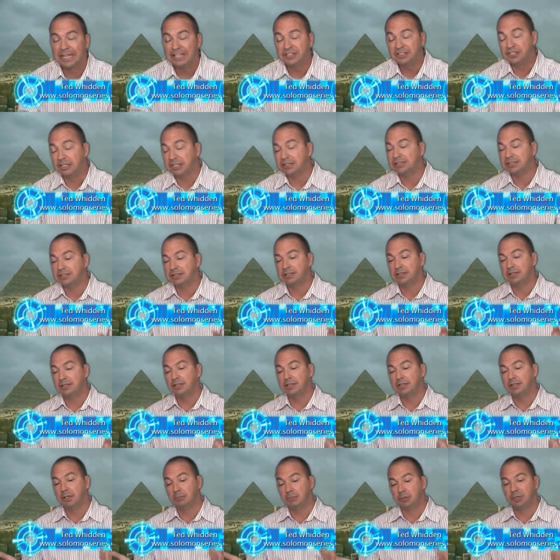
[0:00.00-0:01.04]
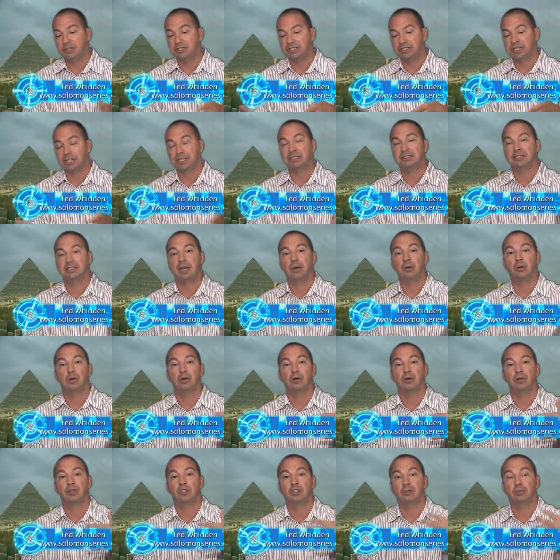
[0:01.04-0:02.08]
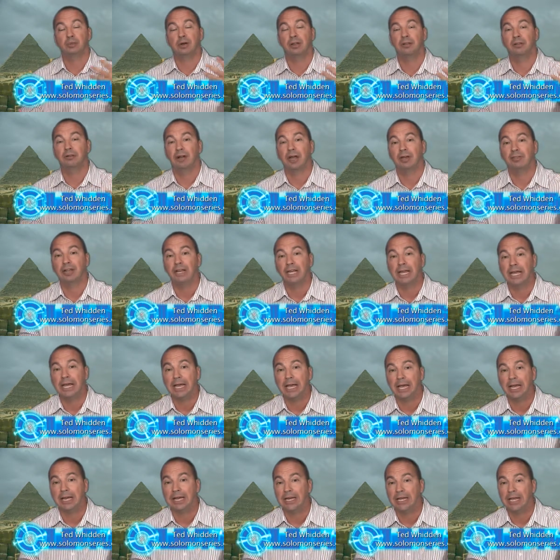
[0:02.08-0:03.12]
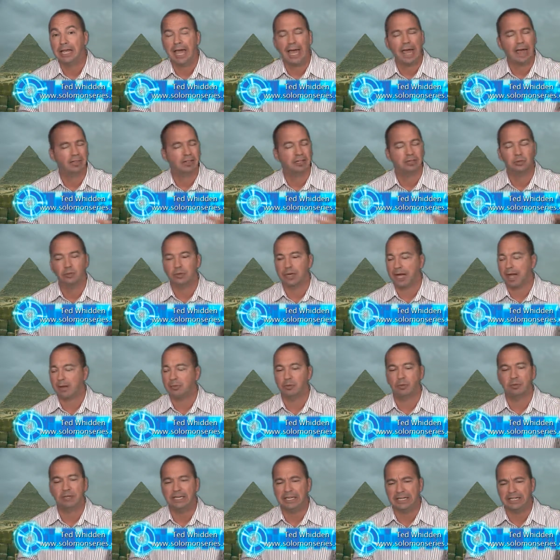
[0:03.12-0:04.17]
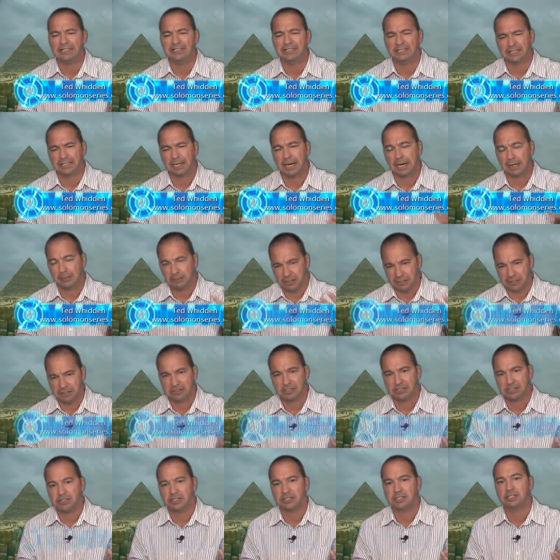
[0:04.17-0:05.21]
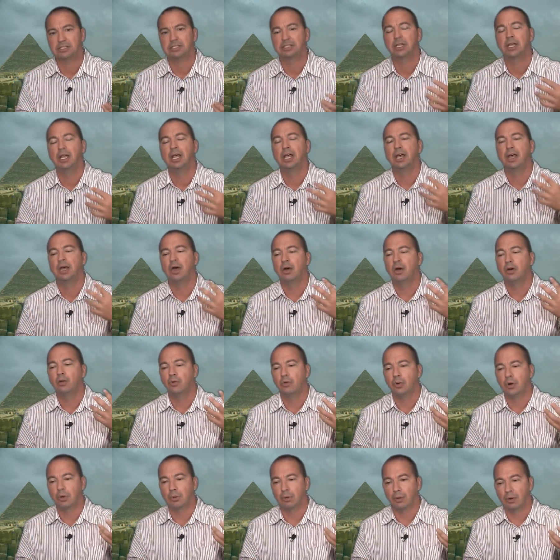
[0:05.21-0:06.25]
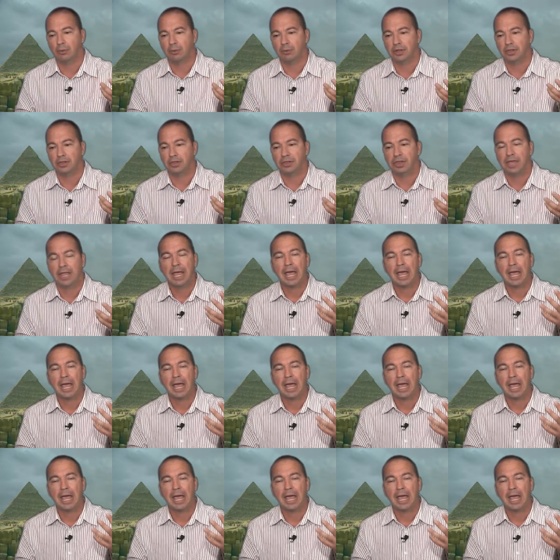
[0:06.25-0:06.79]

Since the book says they were spread throughout the land, and this would happen with any society, but this is just for you to work with.